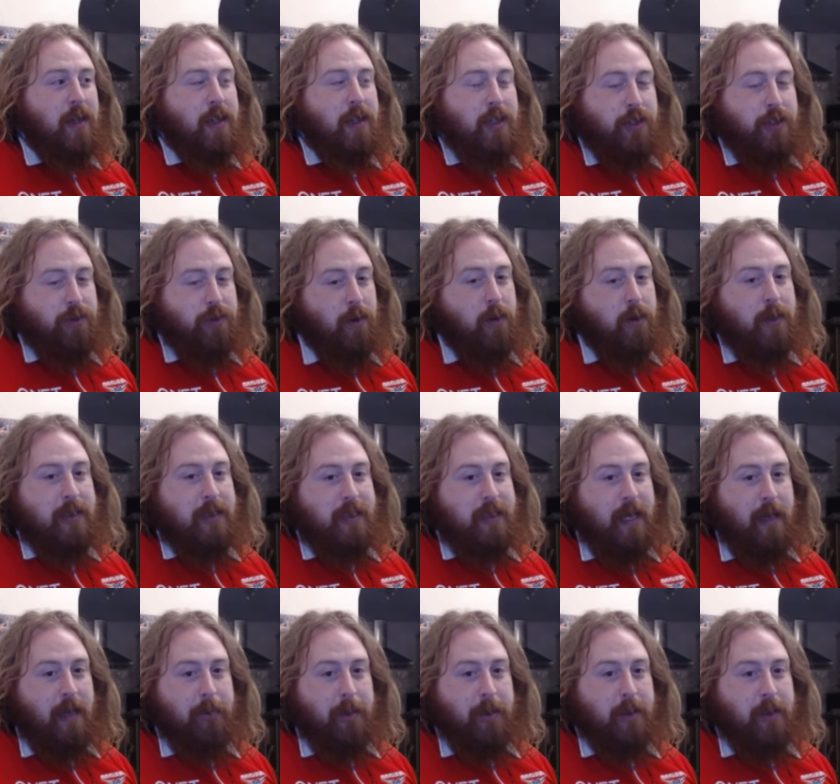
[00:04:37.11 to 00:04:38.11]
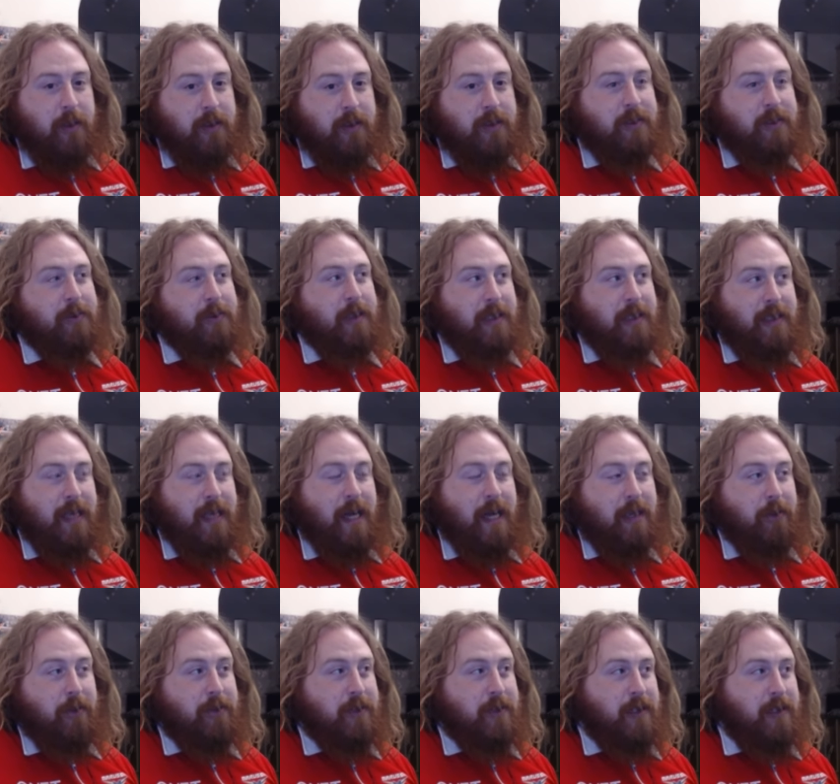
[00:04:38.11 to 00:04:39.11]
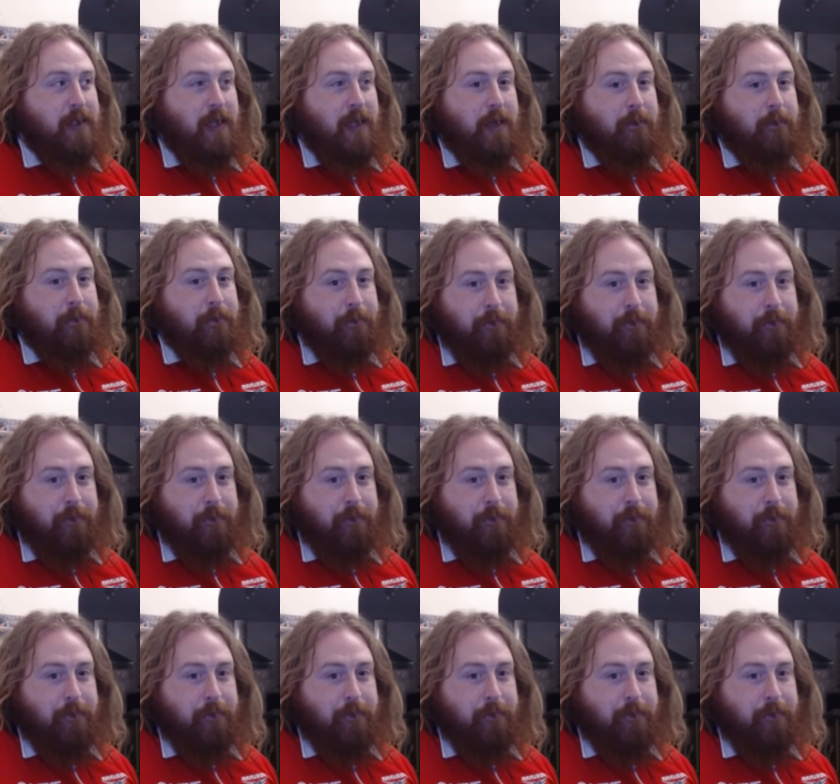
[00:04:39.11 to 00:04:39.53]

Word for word: Stroll is there because his dad owns the team.